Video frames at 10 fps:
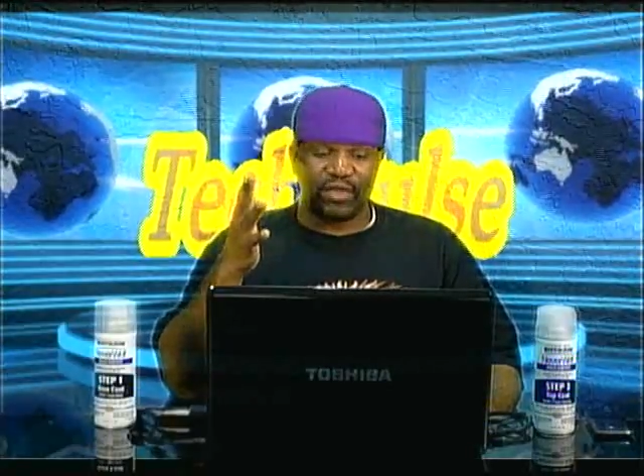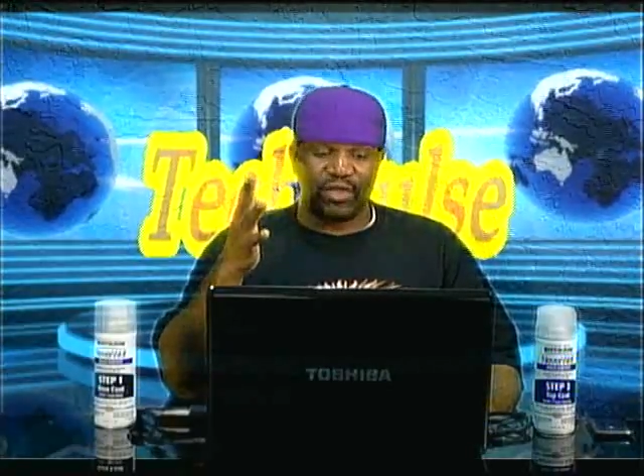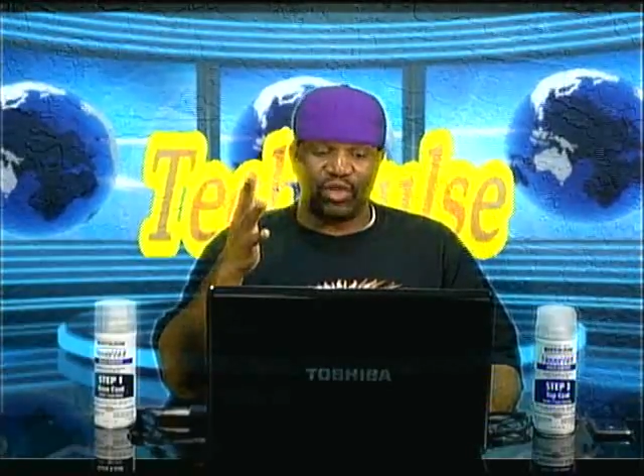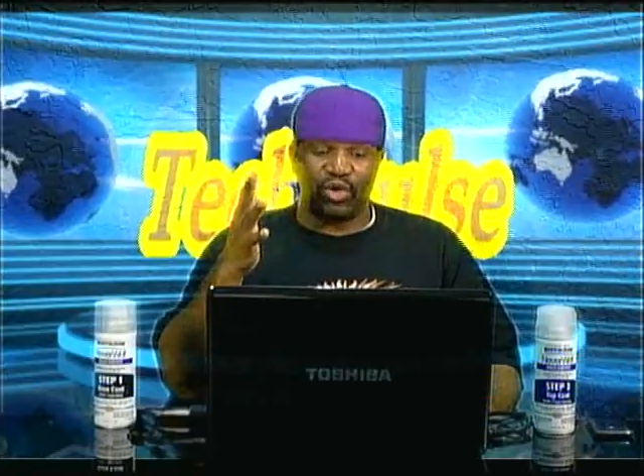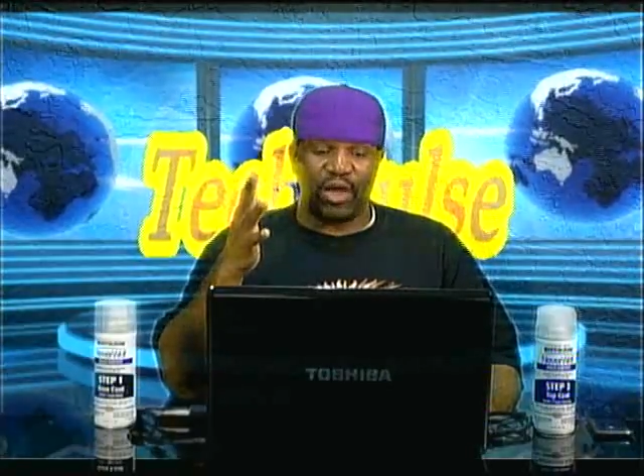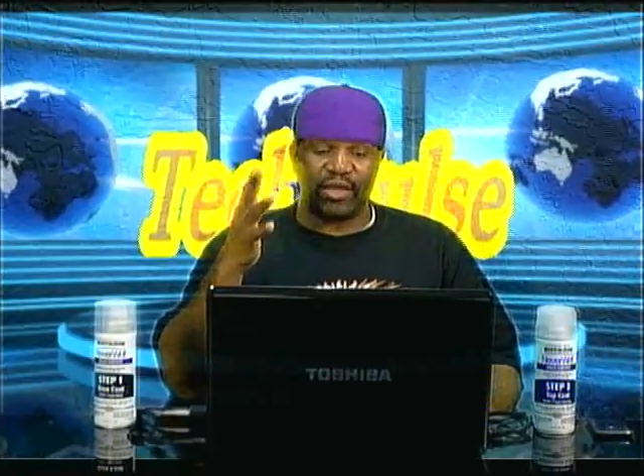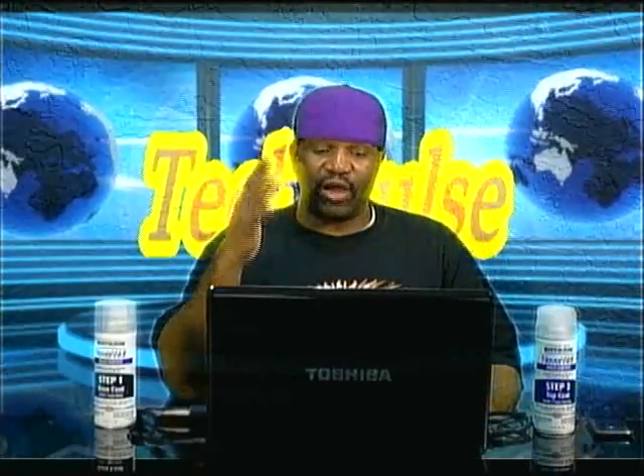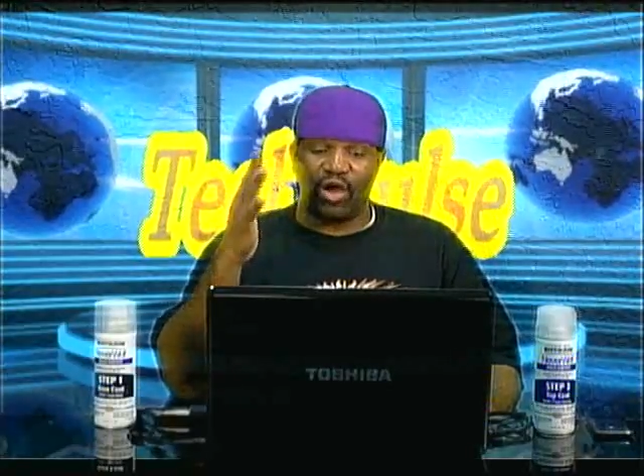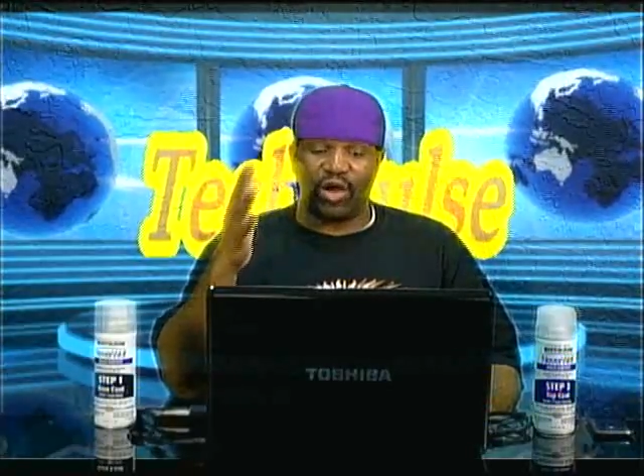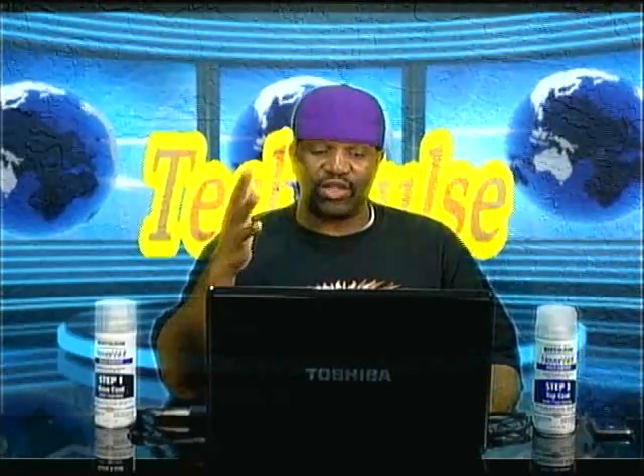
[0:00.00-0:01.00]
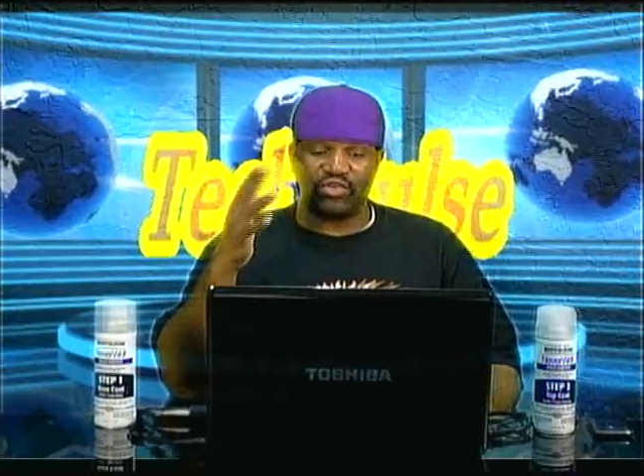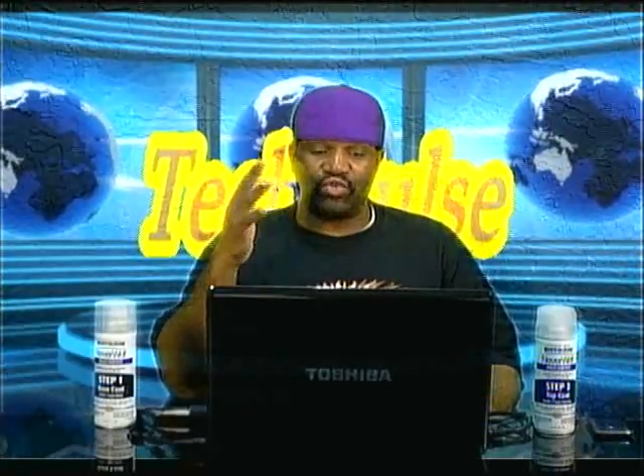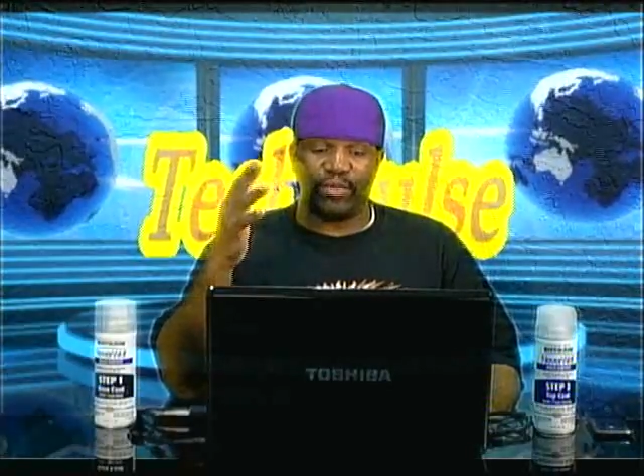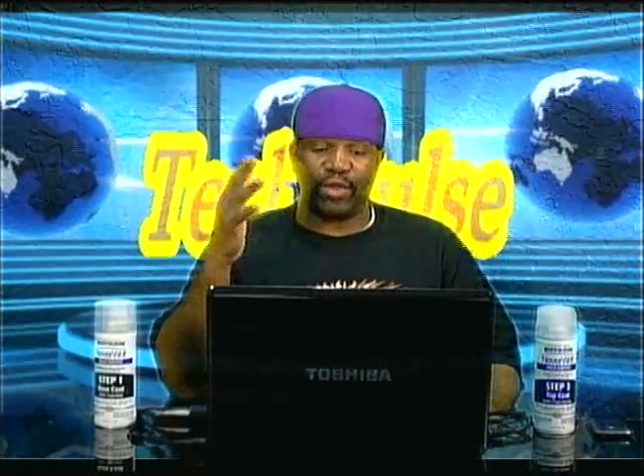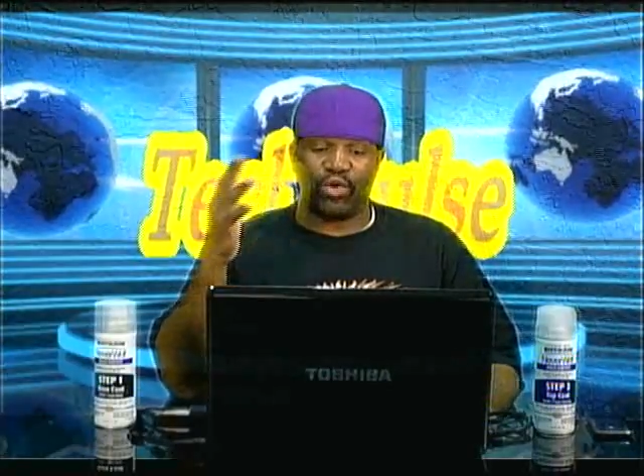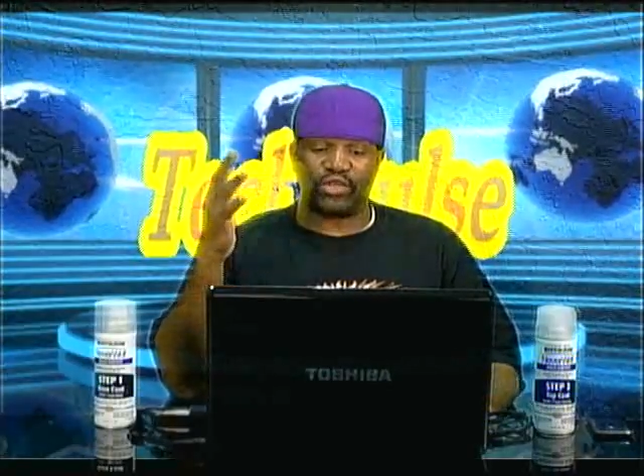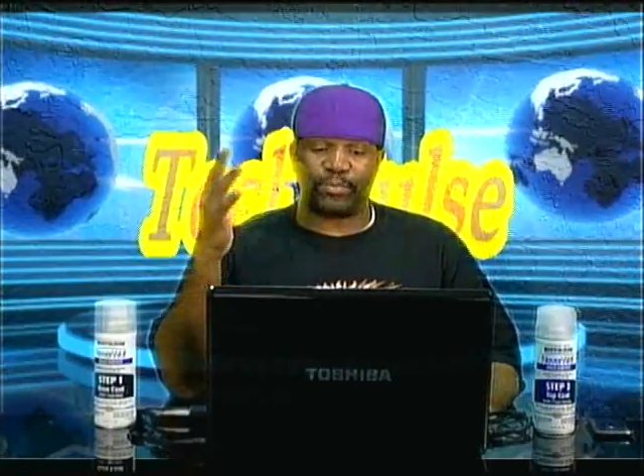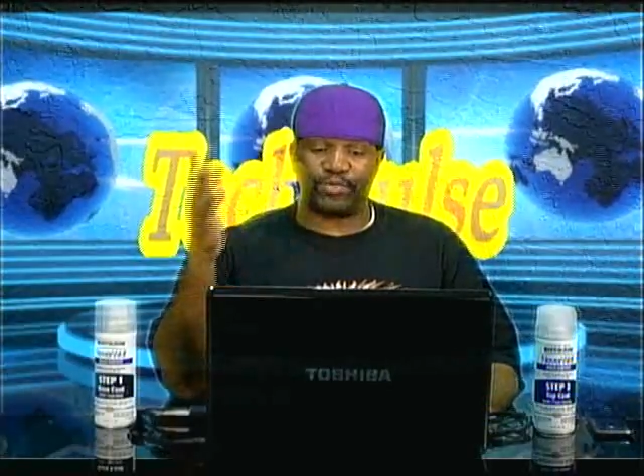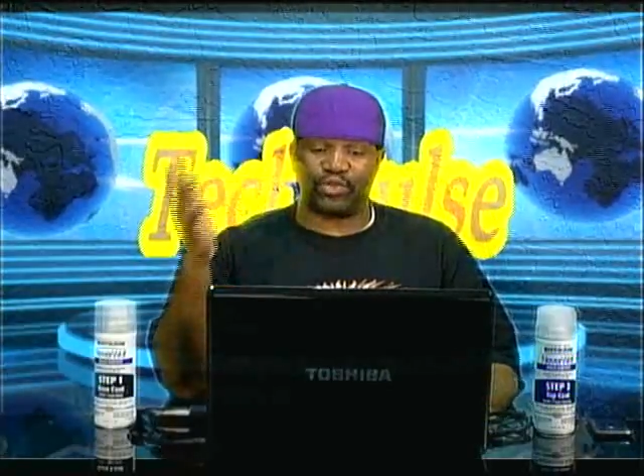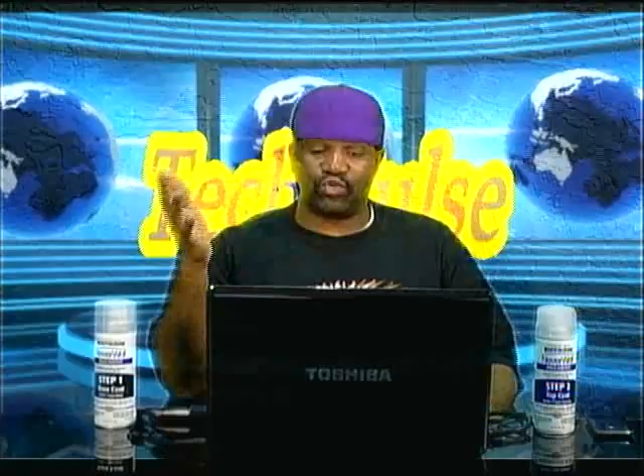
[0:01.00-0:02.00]
and artists who may want to
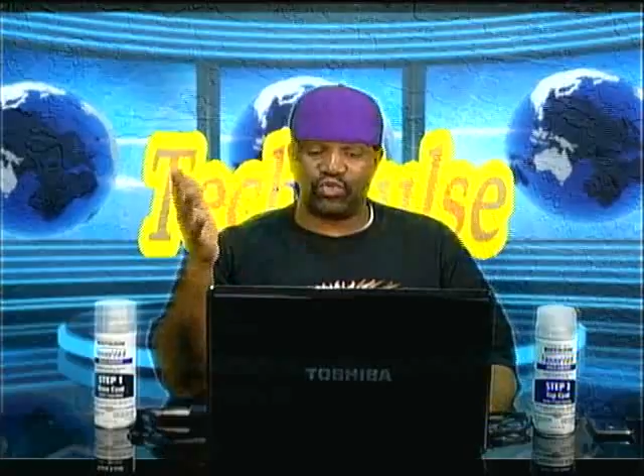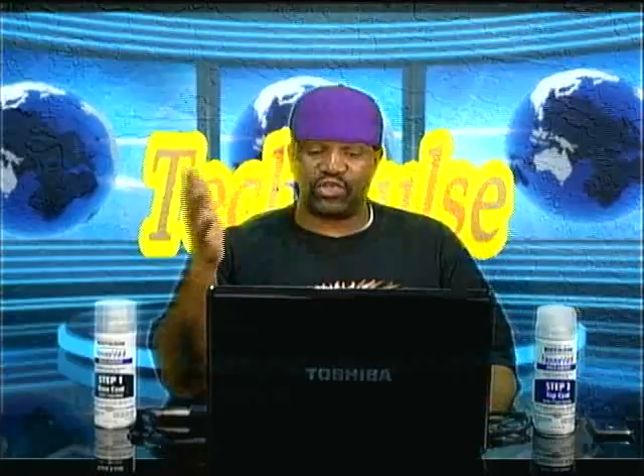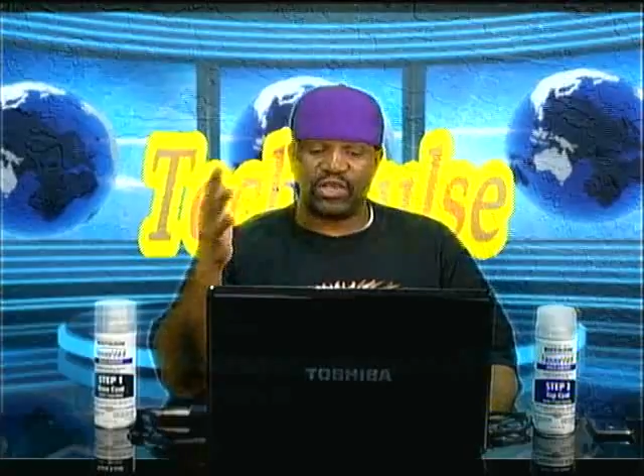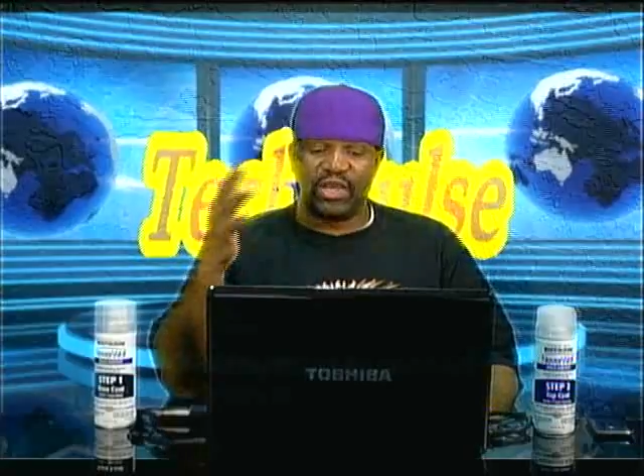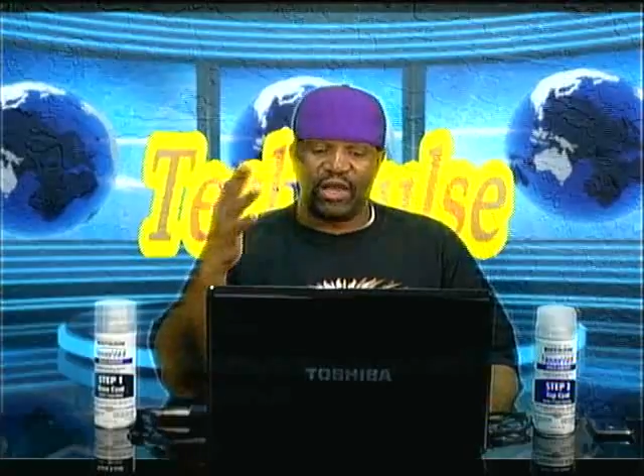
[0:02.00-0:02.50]
produce,